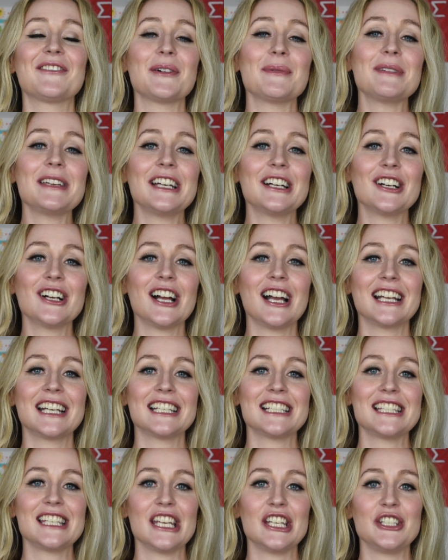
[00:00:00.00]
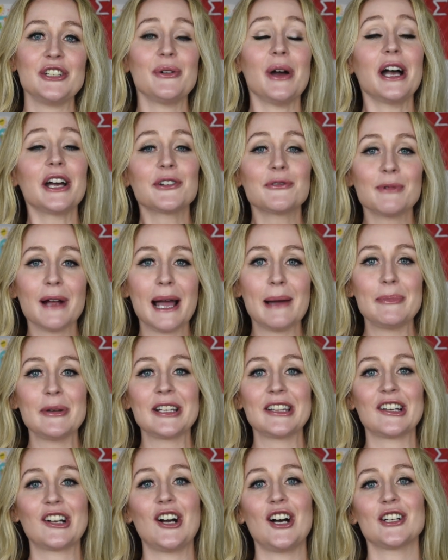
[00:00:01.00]
From here, I continue
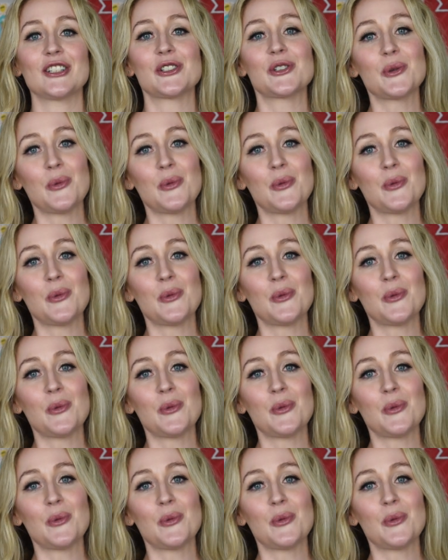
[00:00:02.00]
unwrapping the cotton